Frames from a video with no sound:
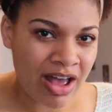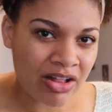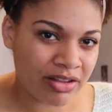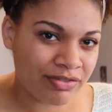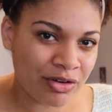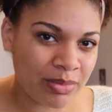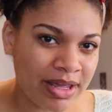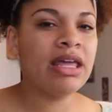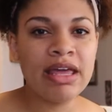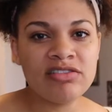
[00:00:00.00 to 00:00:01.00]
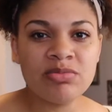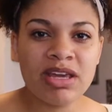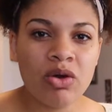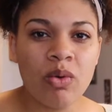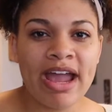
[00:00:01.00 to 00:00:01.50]
outlet for me. It gives
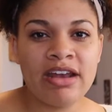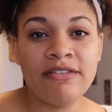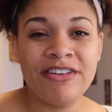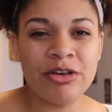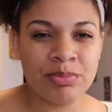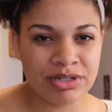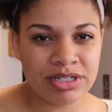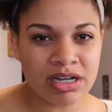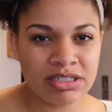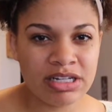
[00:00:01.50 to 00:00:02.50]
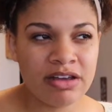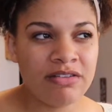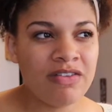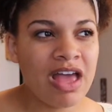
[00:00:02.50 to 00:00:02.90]
me a way to feel productive.